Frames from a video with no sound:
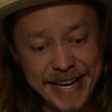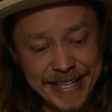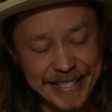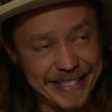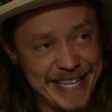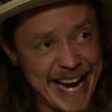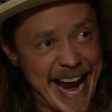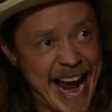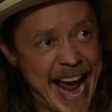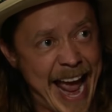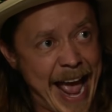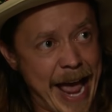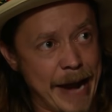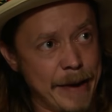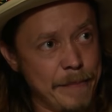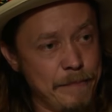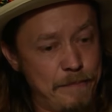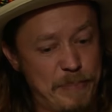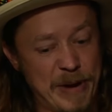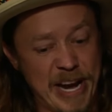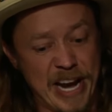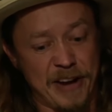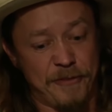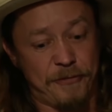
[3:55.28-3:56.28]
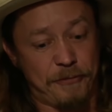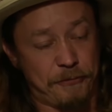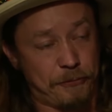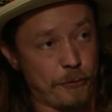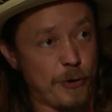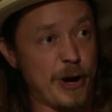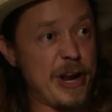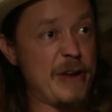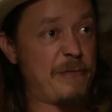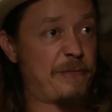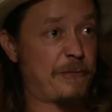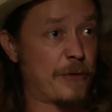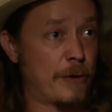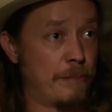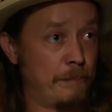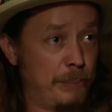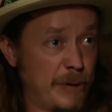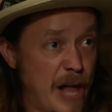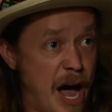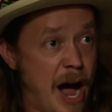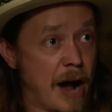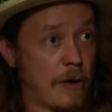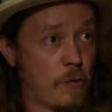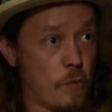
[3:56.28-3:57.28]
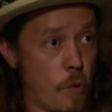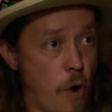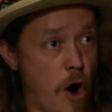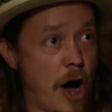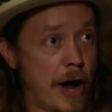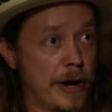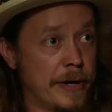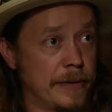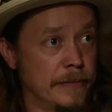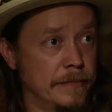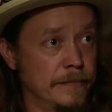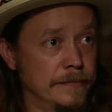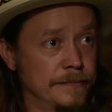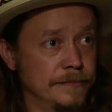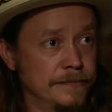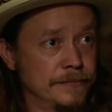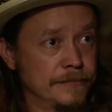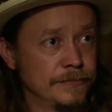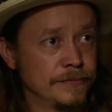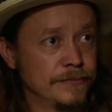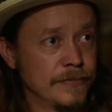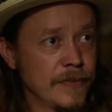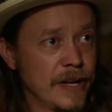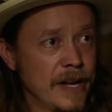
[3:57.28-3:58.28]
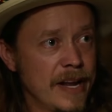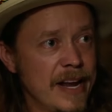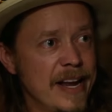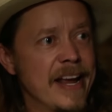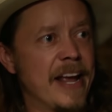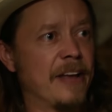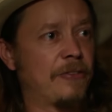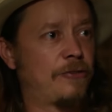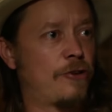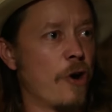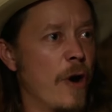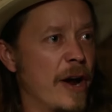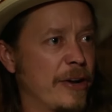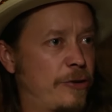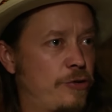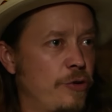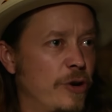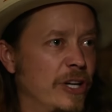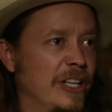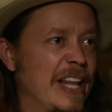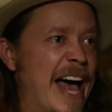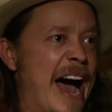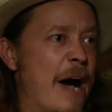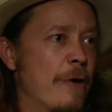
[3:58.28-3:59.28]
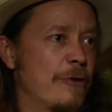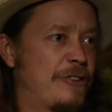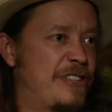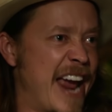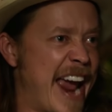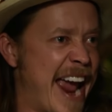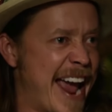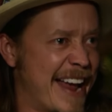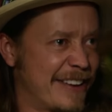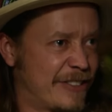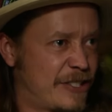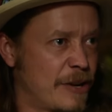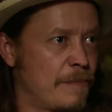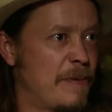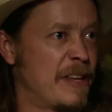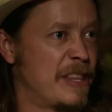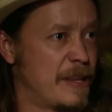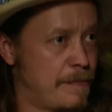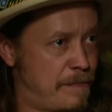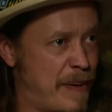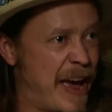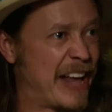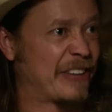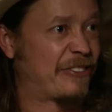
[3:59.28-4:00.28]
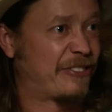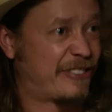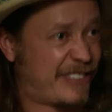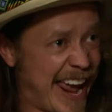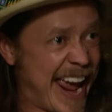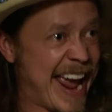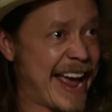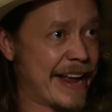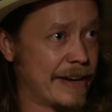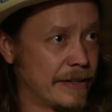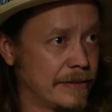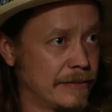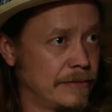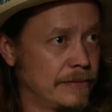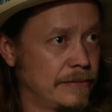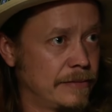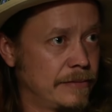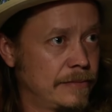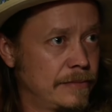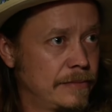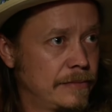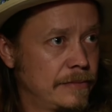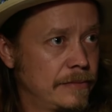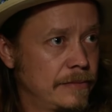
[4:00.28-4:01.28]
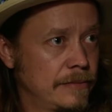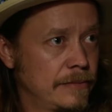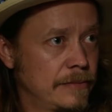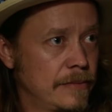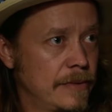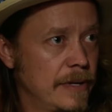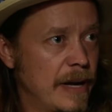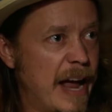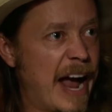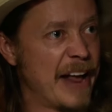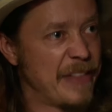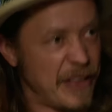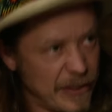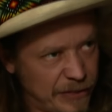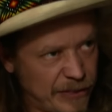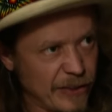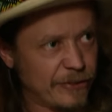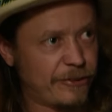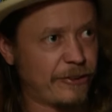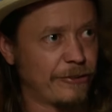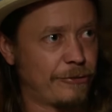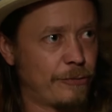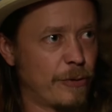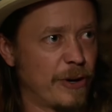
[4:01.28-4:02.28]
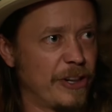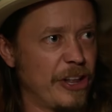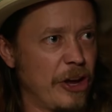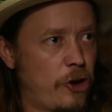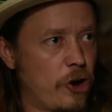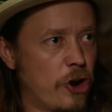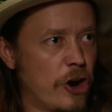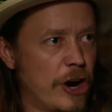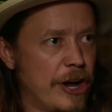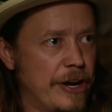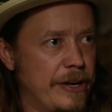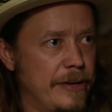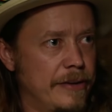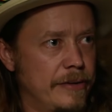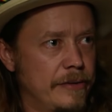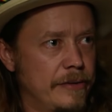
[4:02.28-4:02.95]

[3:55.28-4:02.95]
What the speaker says: Dan being free from Block.one is going to allow Dan to be the best Dan. I think this is really good.